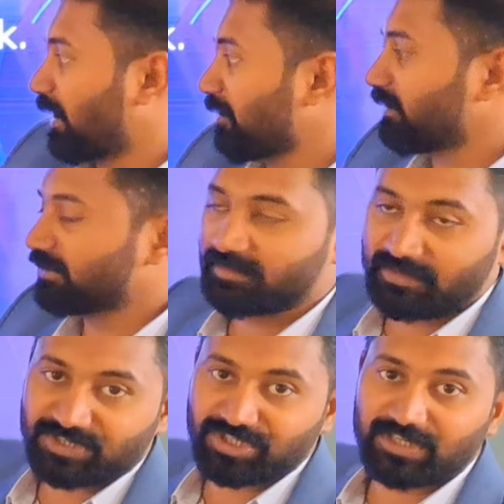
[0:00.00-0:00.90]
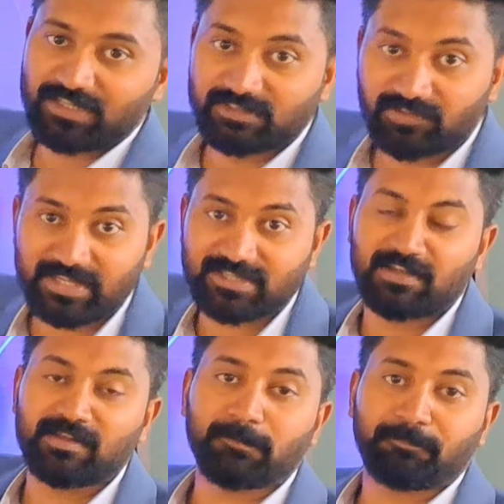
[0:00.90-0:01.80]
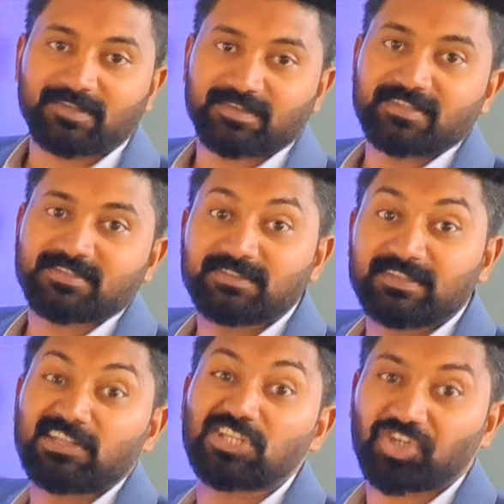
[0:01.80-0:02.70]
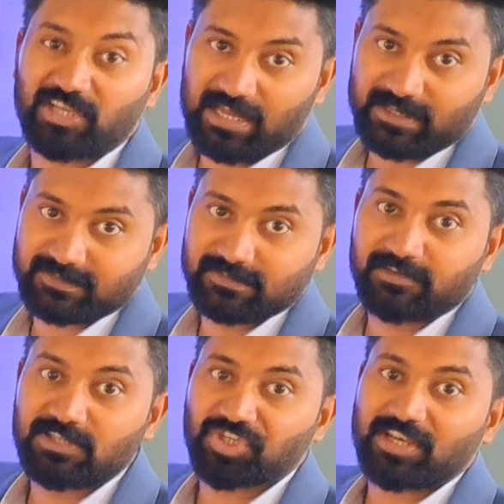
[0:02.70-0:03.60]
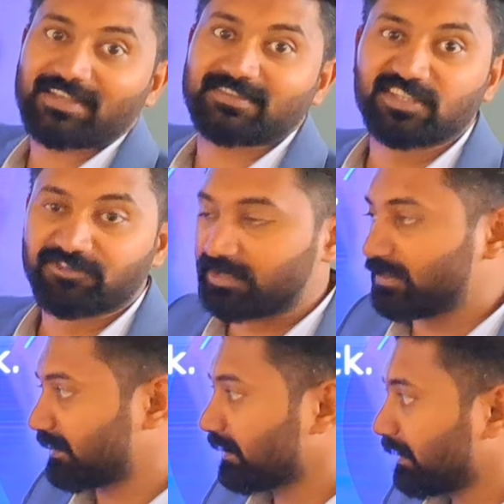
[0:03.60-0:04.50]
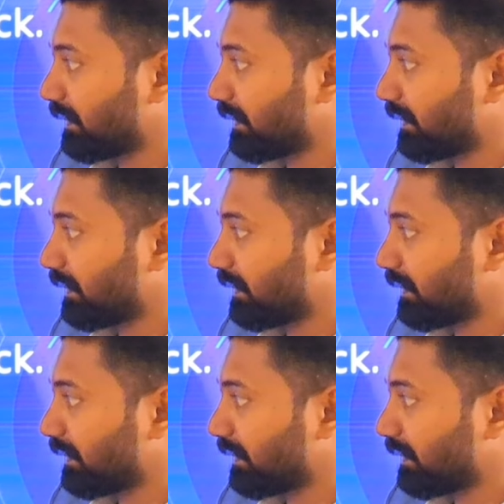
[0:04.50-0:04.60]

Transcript: favor the rich. The rich represents the rich class in the world.